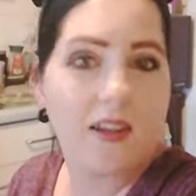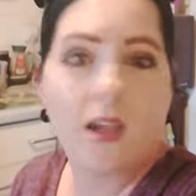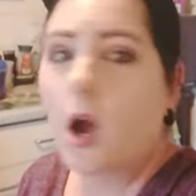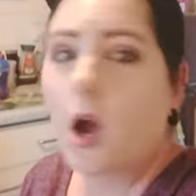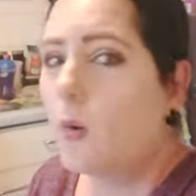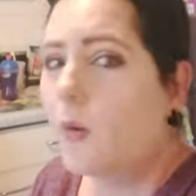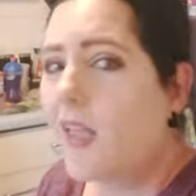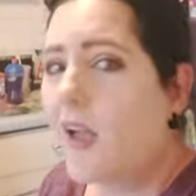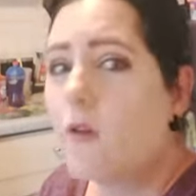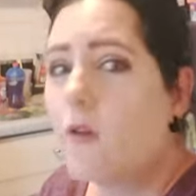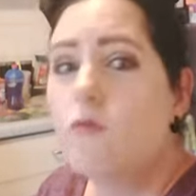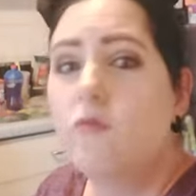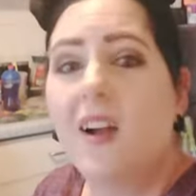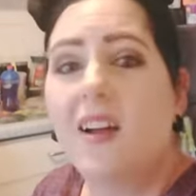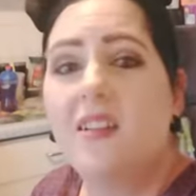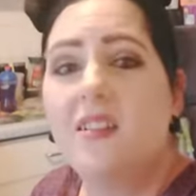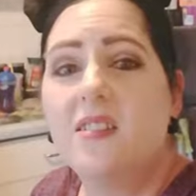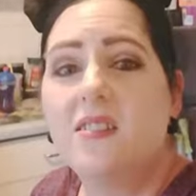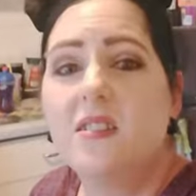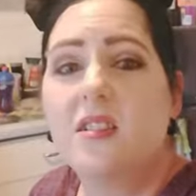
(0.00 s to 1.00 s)
Oh, yeah,
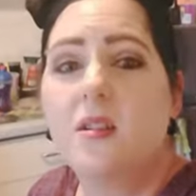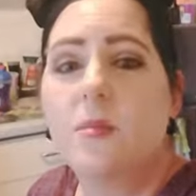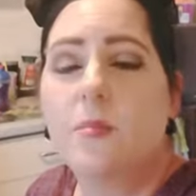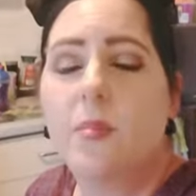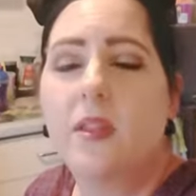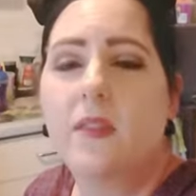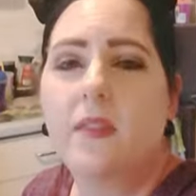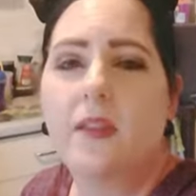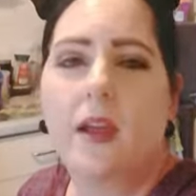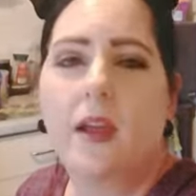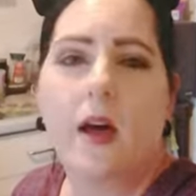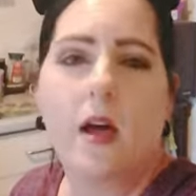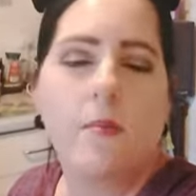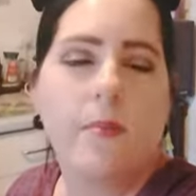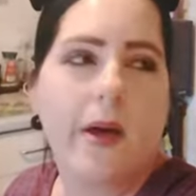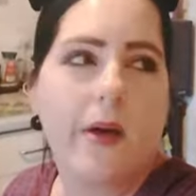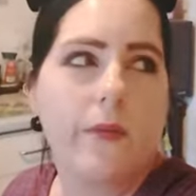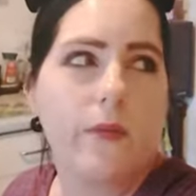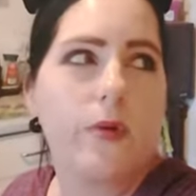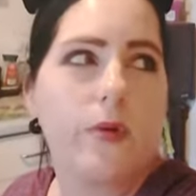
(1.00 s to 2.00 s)
Randy's going to pick the name
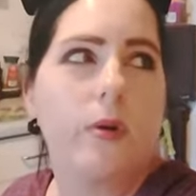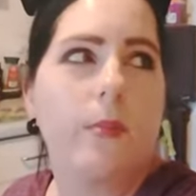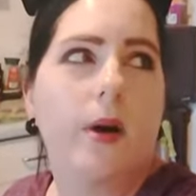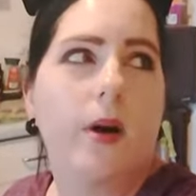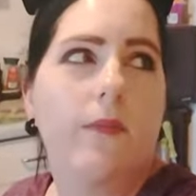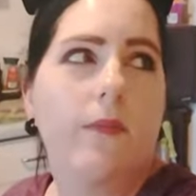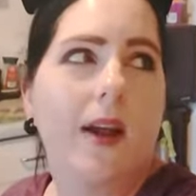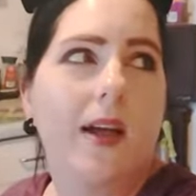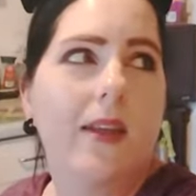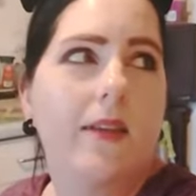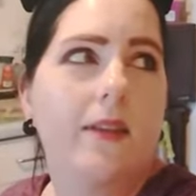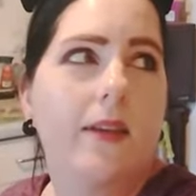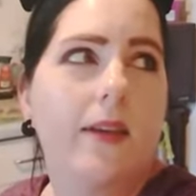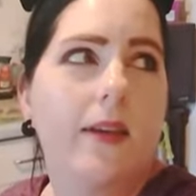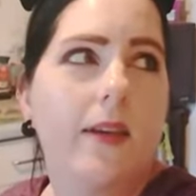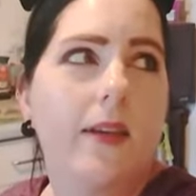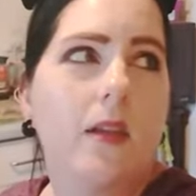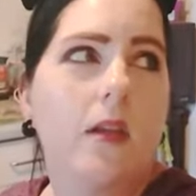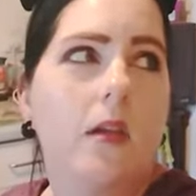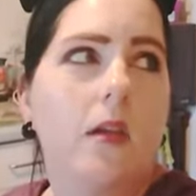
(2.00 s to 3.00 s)
out. Come on,
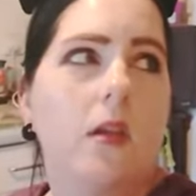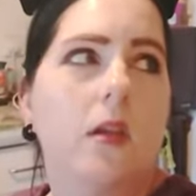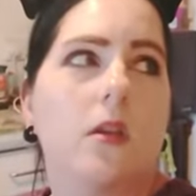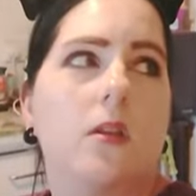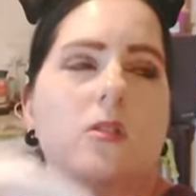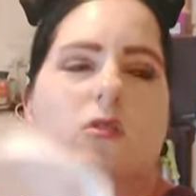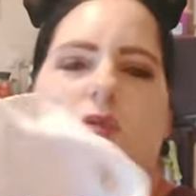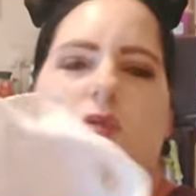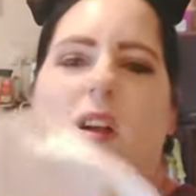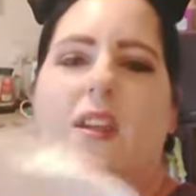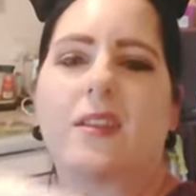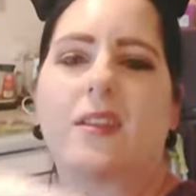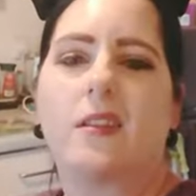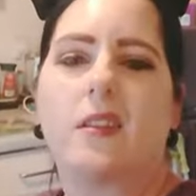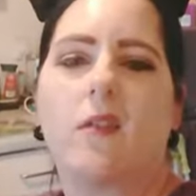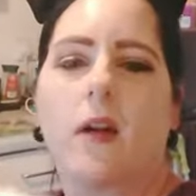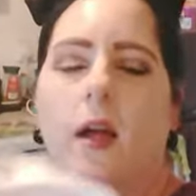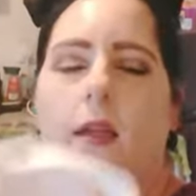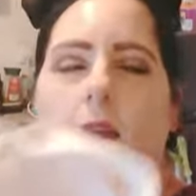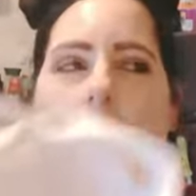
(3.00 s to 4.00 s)
Randy. Randy the
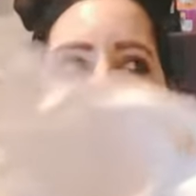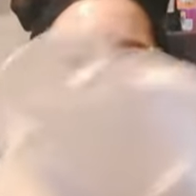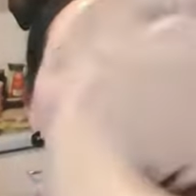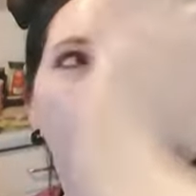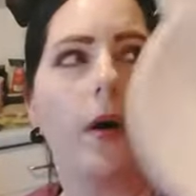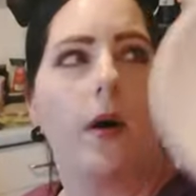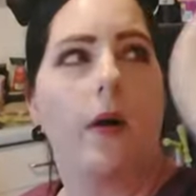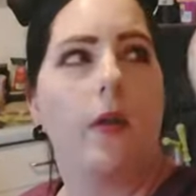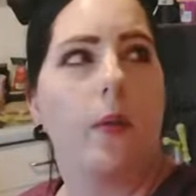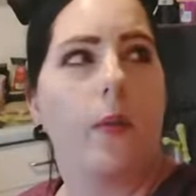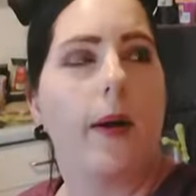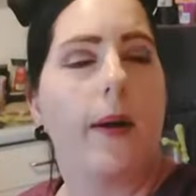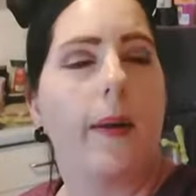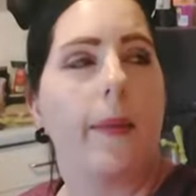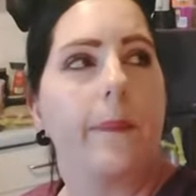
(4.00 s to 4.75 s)
reindeer, by the way.